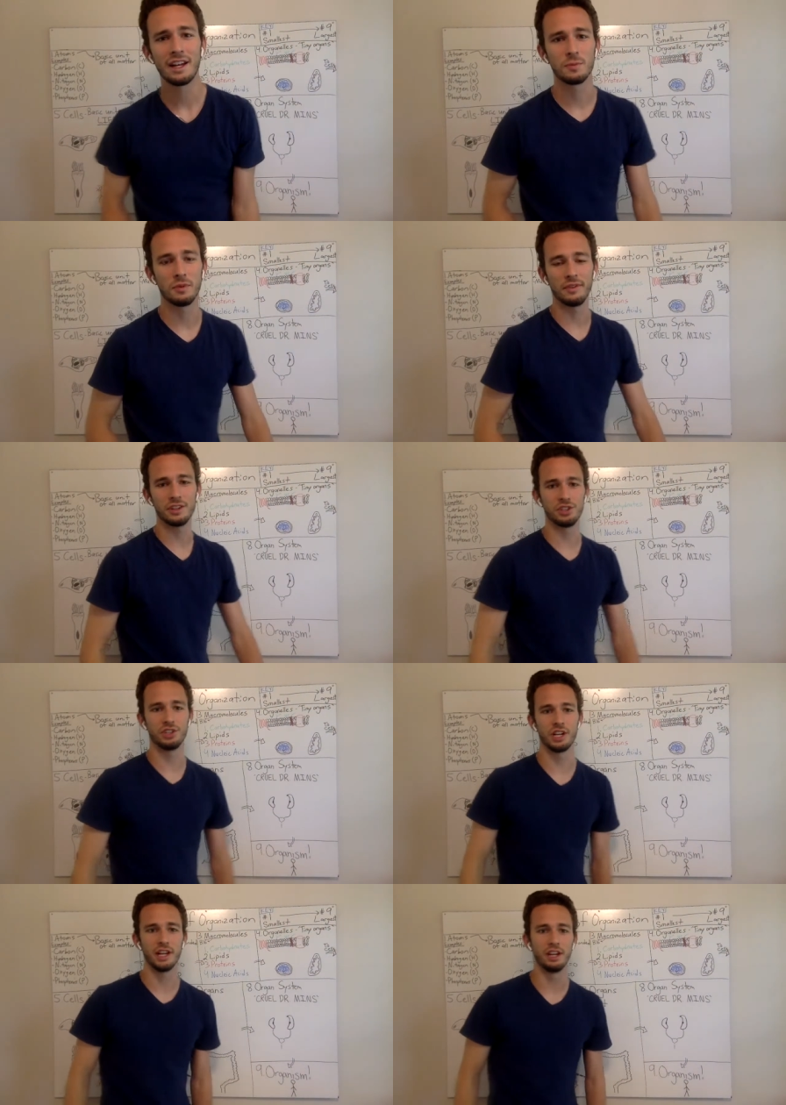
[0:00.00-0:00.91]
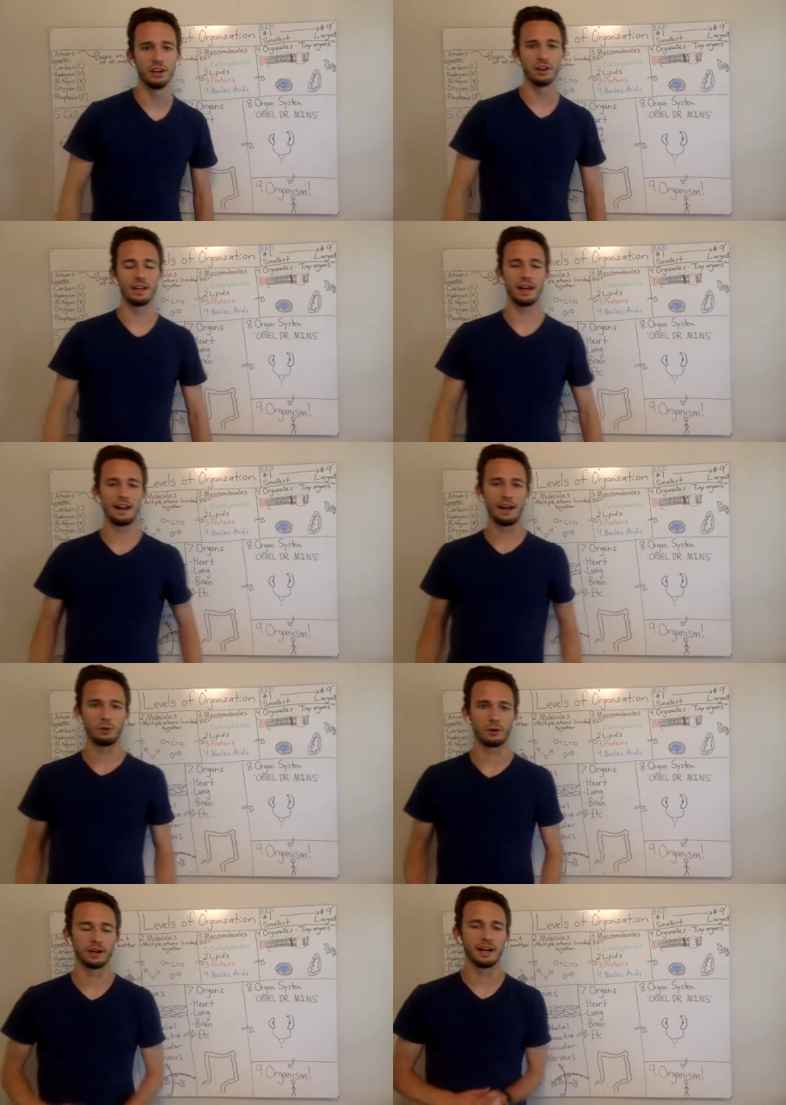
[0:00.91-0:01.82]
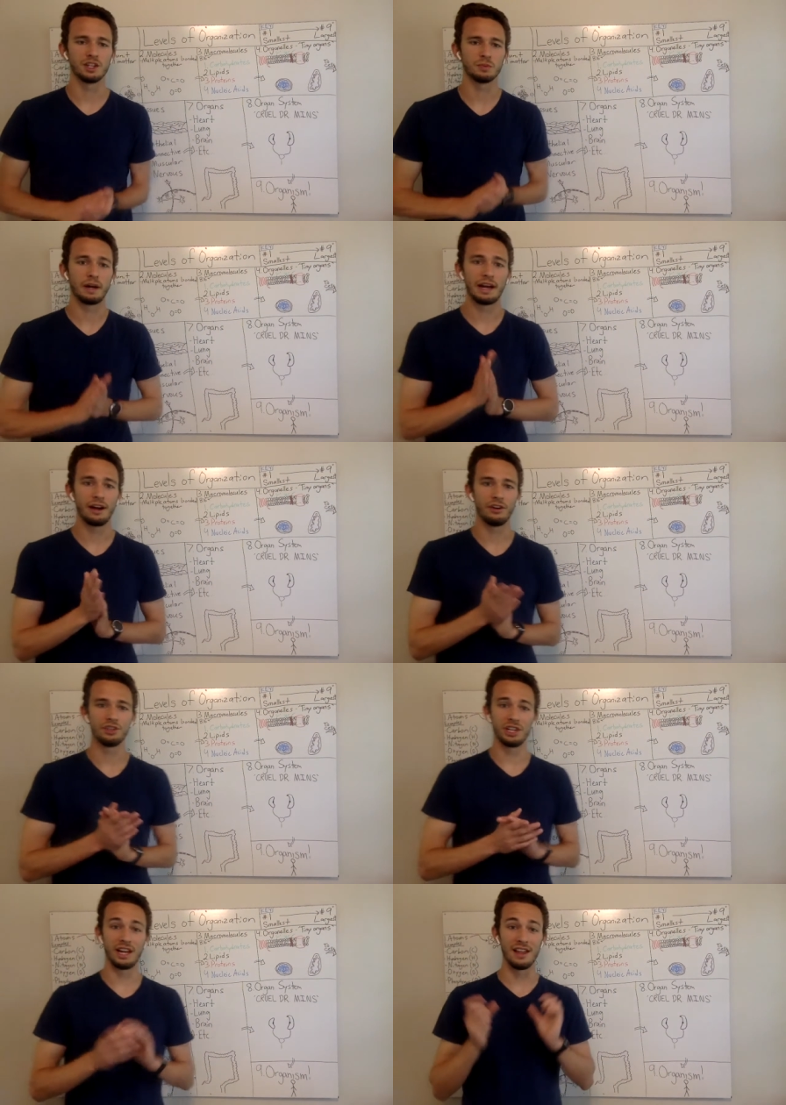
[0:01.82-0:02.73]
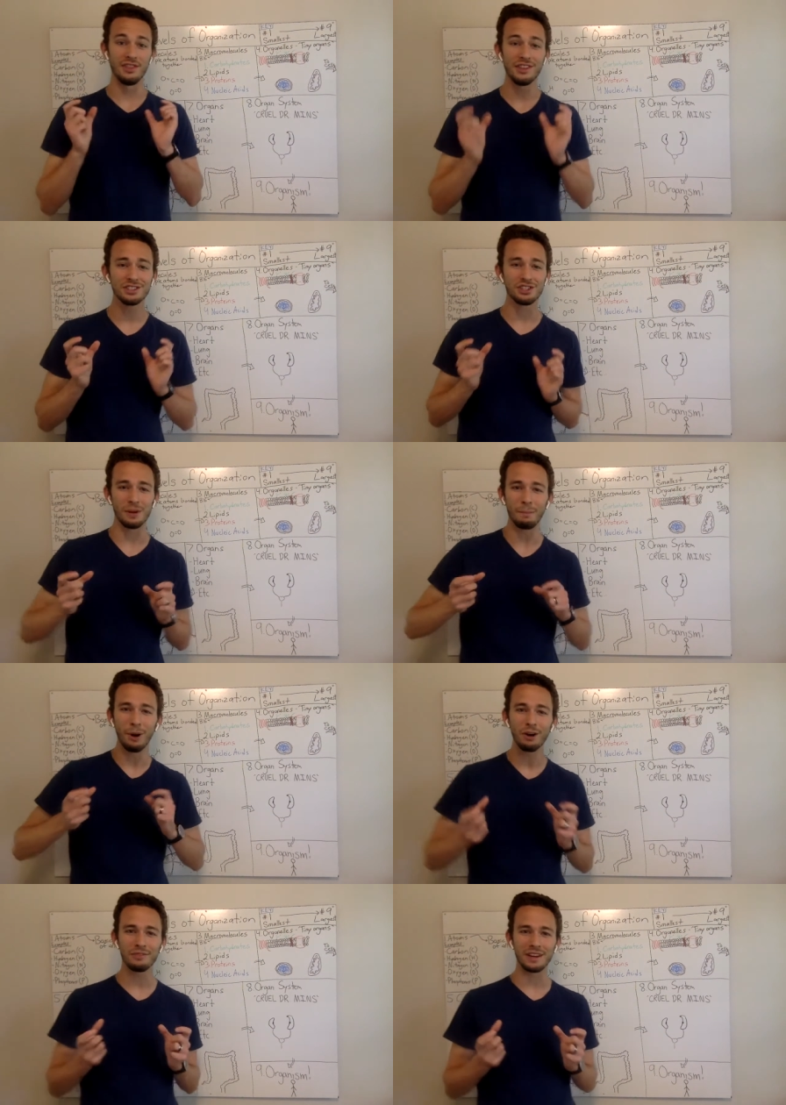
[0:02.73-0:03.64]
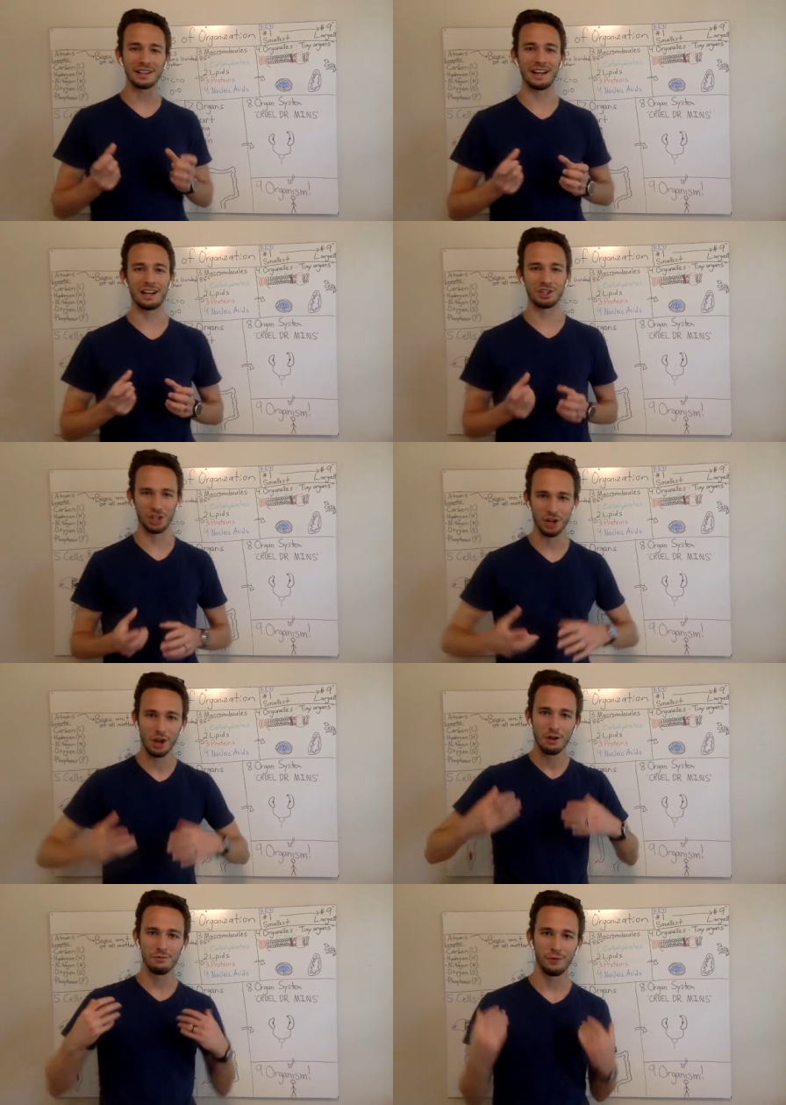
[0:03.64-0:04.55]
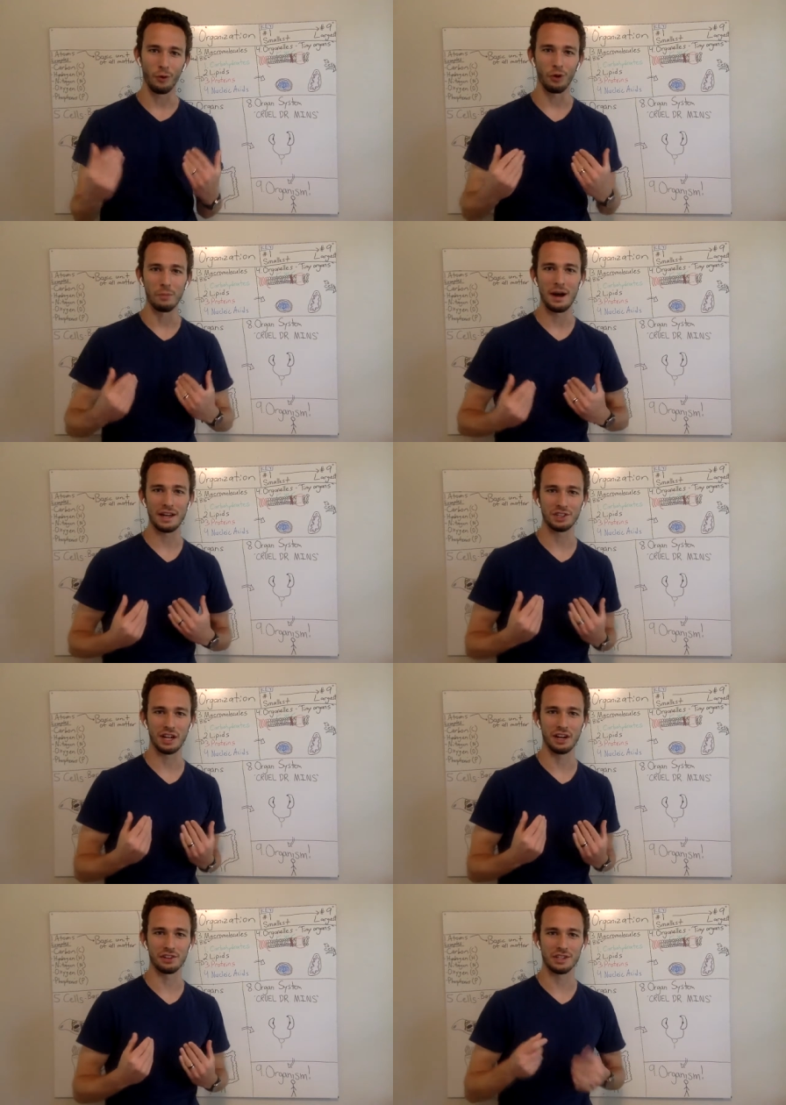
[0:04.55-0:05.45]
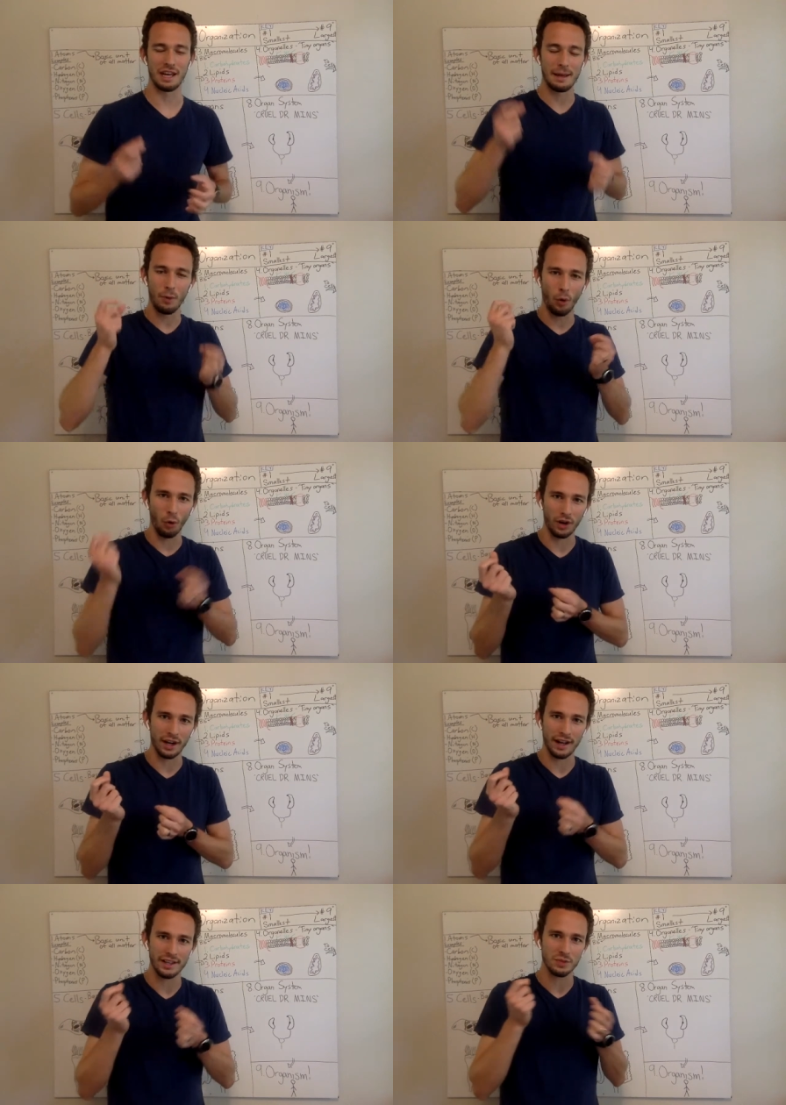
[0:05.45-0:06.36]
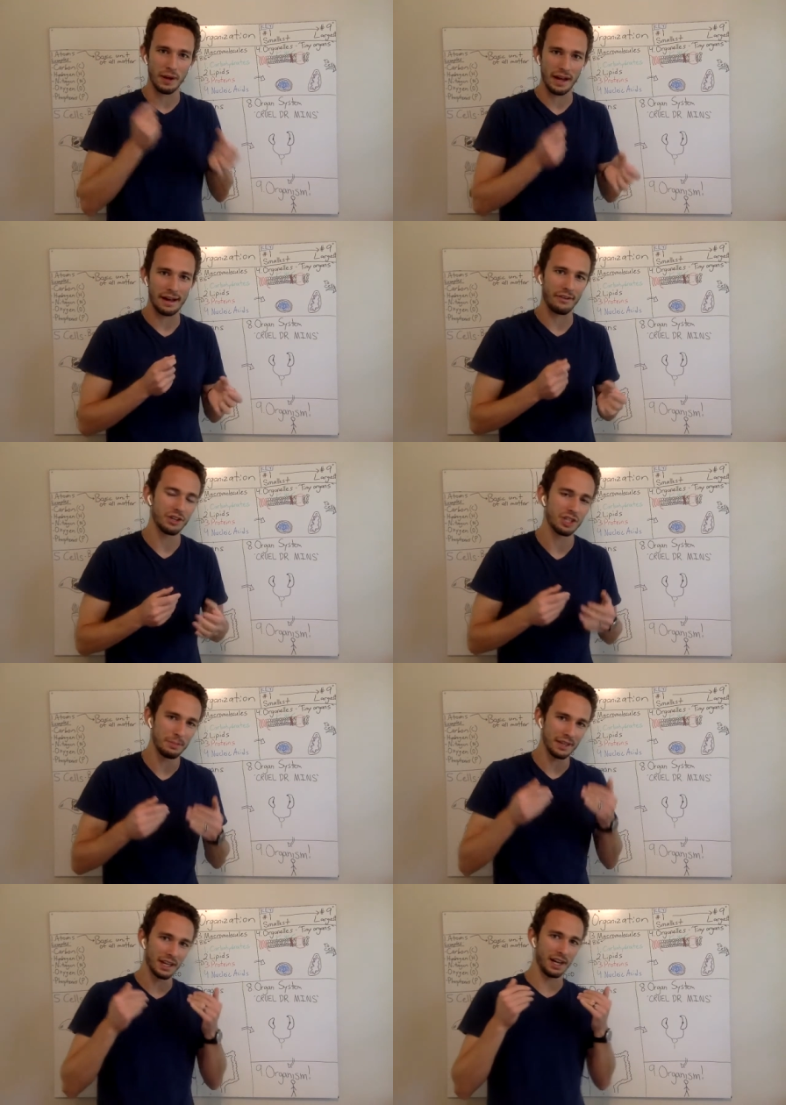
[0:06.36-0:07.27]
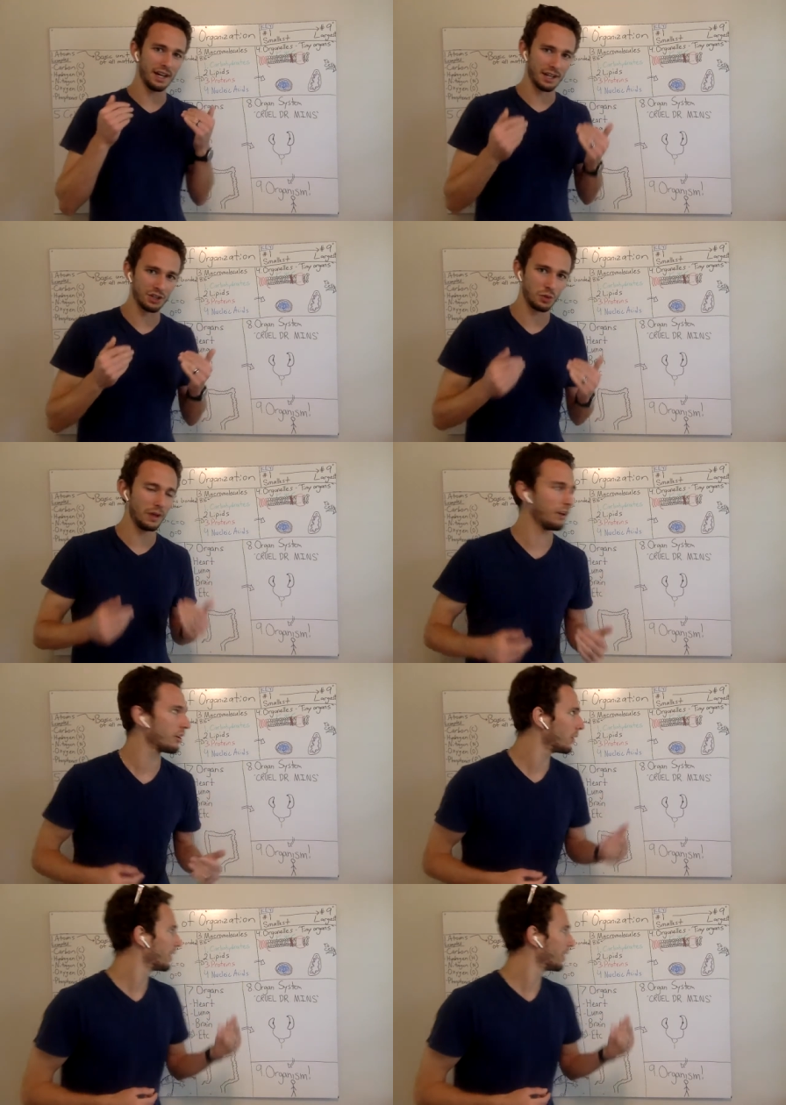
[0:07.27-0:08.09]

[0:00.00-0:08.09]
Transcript: guys? Professor Jay here again at Organized Biology, and this is a perfect lecture for my channel's name, Organized Biology, because we